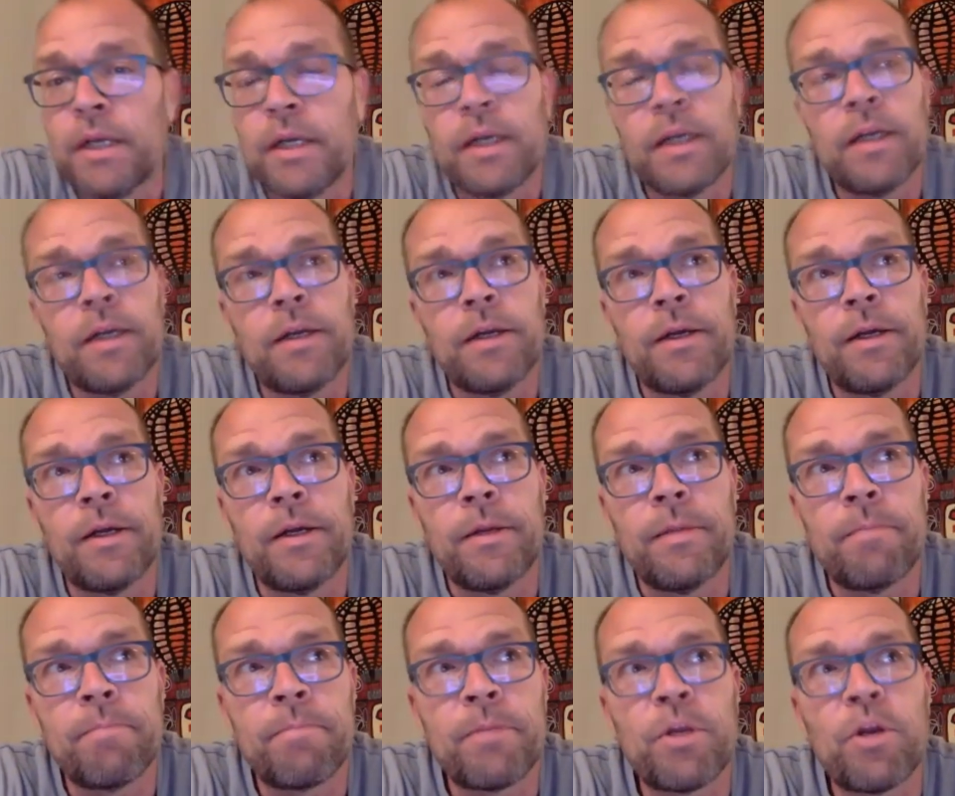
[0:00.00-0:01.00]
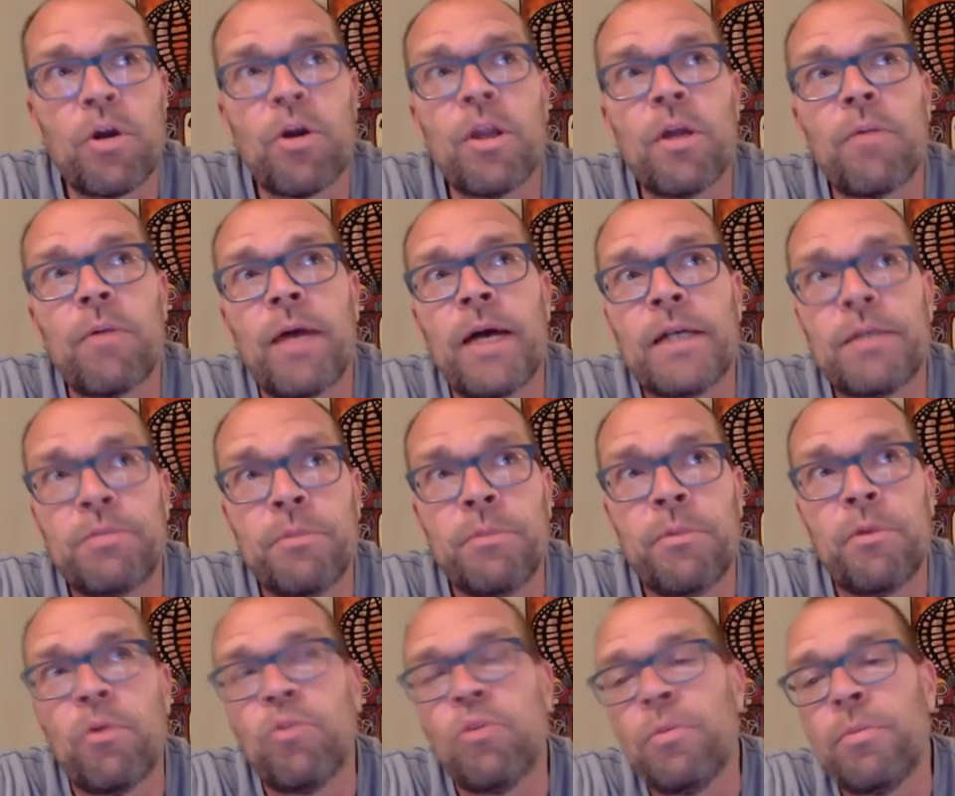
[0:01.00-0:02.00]
But otherwise, we
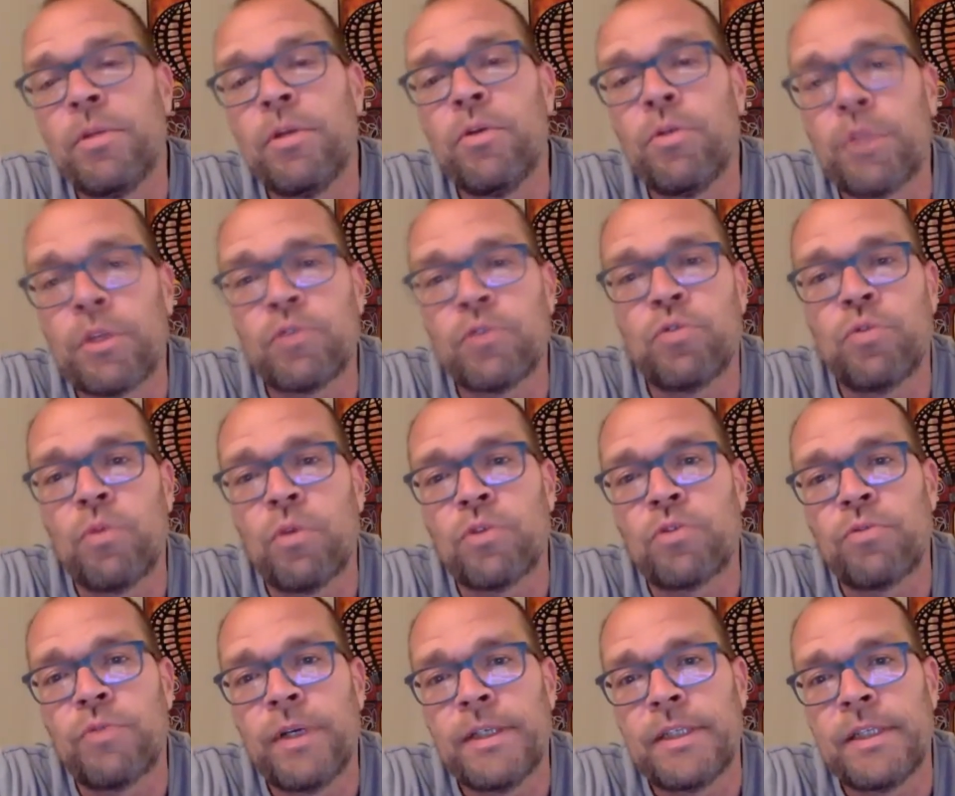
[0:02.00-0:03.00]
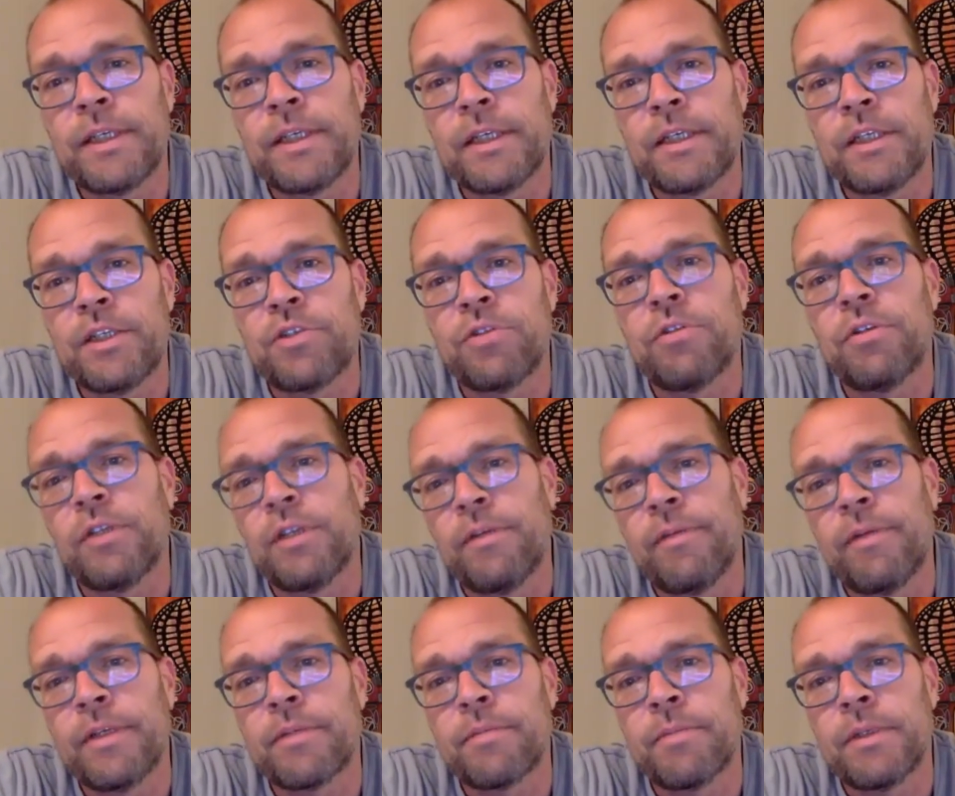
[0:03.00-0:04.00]
will only be looking towards raising additional
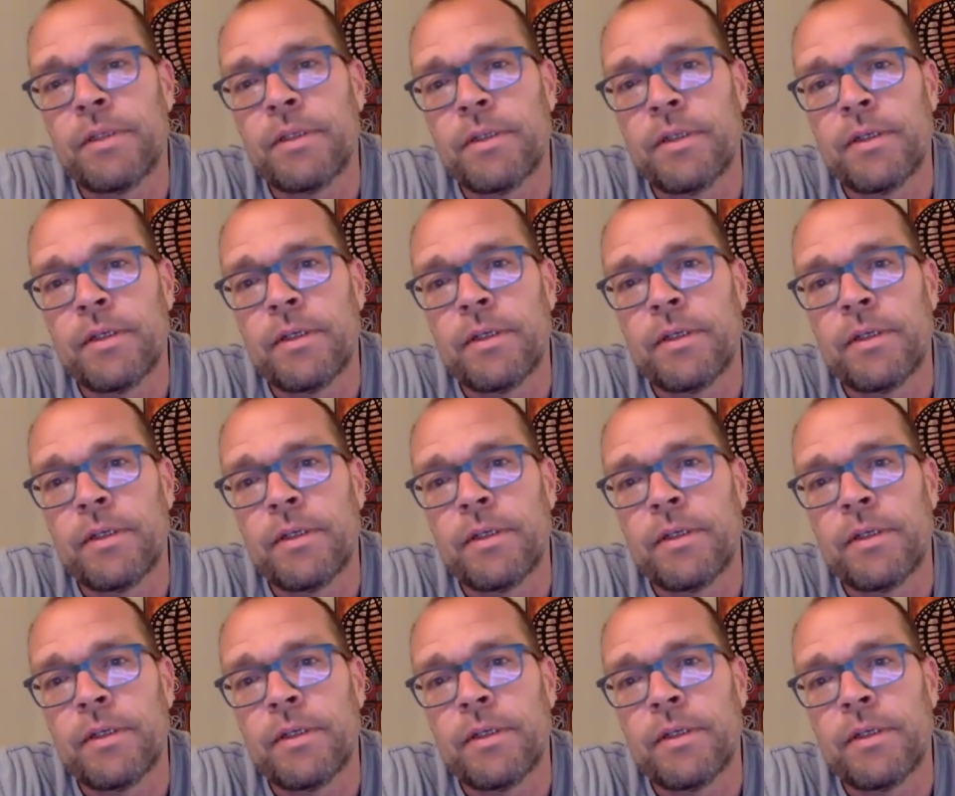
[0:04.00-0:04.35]
investment